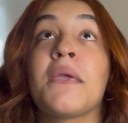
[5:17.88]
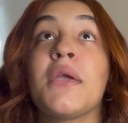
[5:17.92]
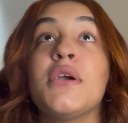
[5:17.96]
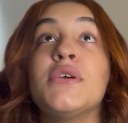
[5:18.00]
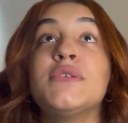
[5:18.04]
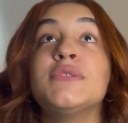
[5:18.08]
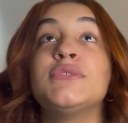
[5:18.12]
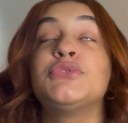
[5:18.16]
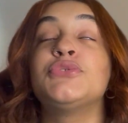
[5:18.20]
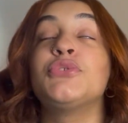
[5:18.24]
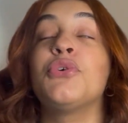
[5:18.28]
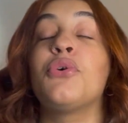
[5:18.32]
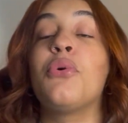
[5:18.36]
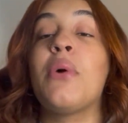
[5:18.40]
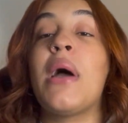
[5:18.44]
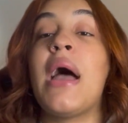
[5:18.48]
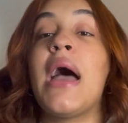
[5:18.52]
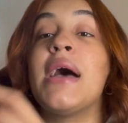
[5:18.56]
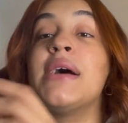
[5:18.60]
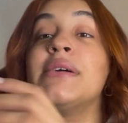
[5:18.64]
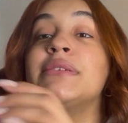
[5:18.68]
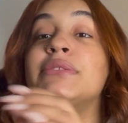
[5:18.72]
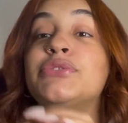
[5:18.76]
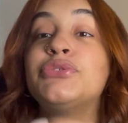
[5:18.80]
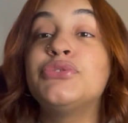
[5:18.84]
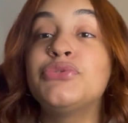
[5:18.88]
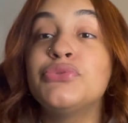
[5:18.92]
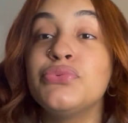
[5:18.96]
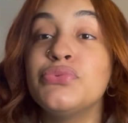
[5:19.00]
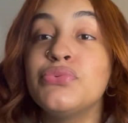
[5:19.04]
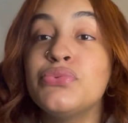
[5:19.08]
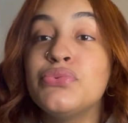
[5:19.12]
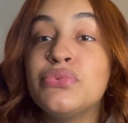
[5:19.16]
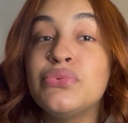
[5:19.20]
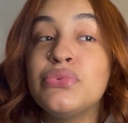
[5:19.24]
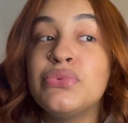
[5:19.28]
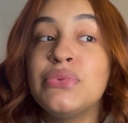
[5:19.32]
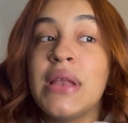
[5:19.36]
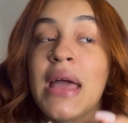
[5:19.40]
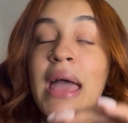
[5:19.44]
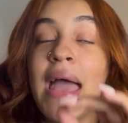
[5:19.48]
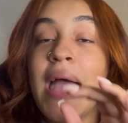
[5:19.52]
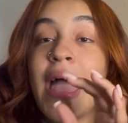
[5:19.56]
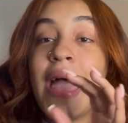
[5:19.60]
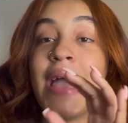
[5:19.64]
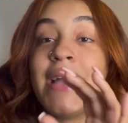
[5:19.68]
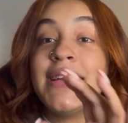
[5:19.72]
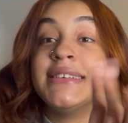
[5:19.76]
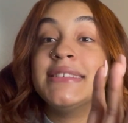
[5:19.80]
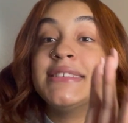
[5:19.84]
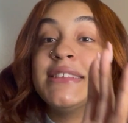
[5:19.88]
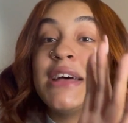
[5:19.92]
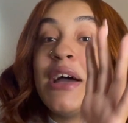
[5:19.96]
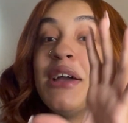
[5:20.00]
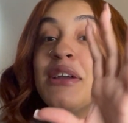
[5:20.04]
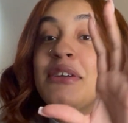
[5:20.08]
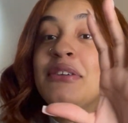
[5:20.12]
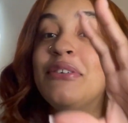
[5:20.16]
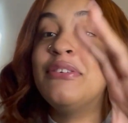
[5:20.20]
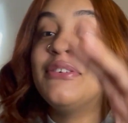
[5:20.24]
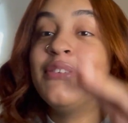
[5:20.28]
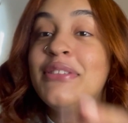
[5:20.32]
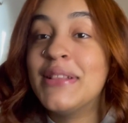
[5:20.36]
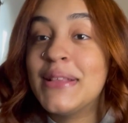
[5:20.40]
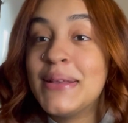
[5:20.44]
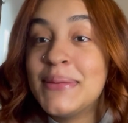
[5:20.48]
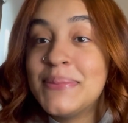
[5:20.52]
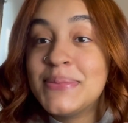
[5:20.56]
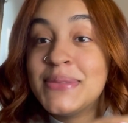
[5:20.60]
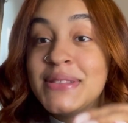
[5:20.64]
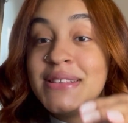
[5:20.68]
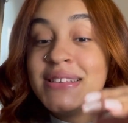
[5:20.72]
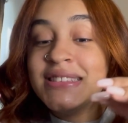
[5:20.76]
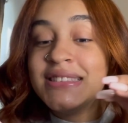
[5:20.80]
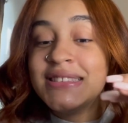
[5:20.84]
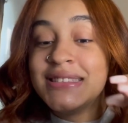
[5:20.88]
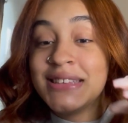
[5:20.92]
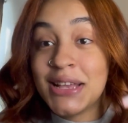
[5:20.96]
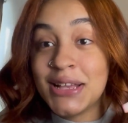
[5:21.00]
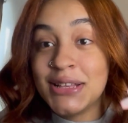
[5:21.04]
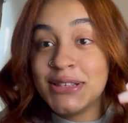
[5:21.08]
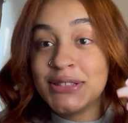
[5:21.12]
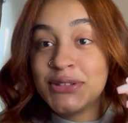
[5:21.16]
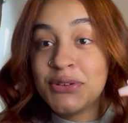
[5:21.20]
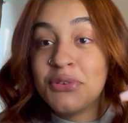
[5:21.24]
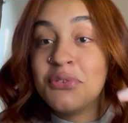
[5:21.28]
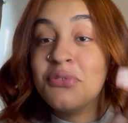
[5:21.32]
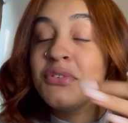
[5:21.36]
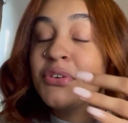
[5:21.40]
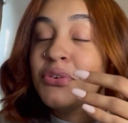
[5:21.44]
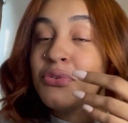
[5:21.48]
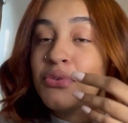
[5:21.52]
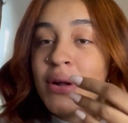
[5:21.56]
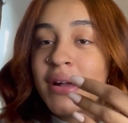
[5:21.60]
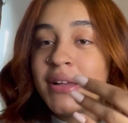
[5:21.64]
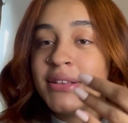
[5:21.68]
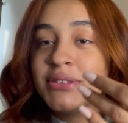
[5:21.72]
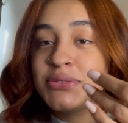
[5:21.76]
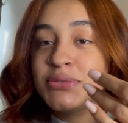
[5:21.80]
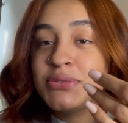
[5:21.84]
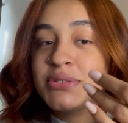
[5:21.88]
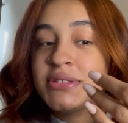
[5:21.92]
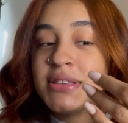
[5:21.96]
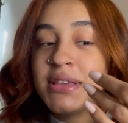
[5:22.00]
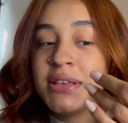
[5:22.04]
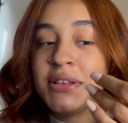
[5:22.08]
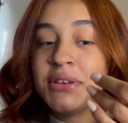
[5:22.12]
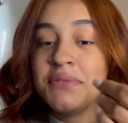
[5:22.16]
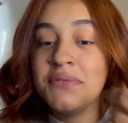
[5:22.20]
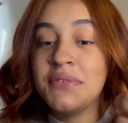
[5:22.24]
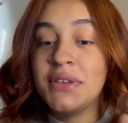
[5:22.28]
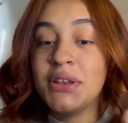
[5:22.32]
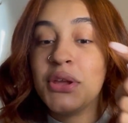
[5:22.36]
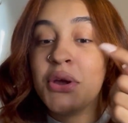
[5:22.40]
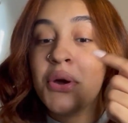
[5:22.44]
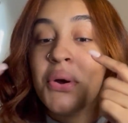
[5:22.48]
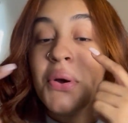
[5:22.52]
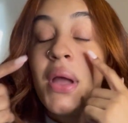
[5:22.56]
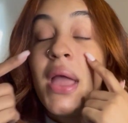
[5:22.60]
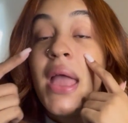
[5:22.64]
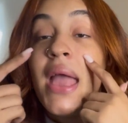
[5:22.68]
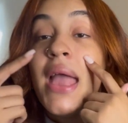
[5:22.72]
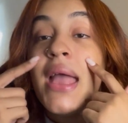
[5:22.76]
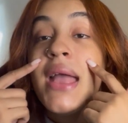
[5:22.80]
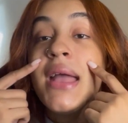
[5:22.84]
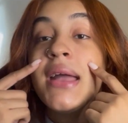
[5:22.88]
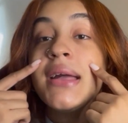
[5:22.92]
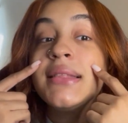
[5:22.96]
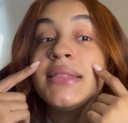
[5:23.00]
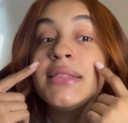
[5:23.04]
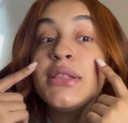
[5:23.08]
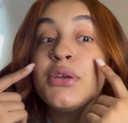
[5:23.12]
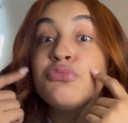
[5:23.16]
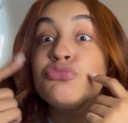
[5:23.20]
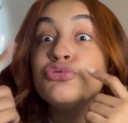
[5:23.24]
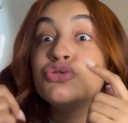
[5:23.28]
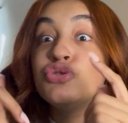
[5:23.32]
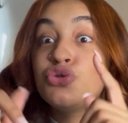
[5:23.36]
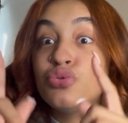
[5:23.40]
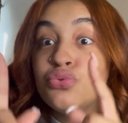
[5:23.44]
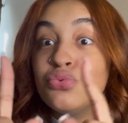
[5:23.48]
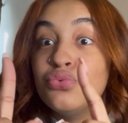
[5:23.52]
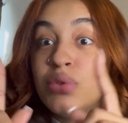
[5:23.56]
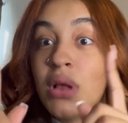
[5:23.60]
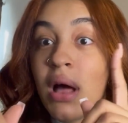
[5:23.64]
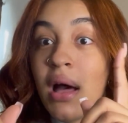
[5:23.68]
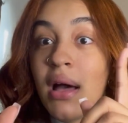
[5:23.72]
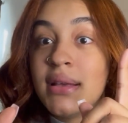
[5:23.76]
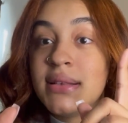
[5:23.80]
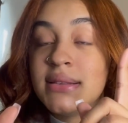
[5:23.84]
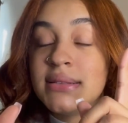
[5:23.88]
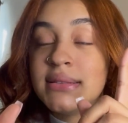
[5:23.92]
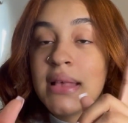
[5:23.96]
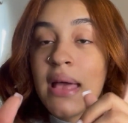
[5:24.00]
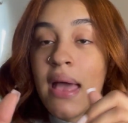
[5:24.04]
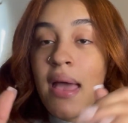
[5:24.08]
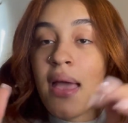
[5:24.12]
So as soon as I flipped the test over, you guys will see in the video, there was two lines.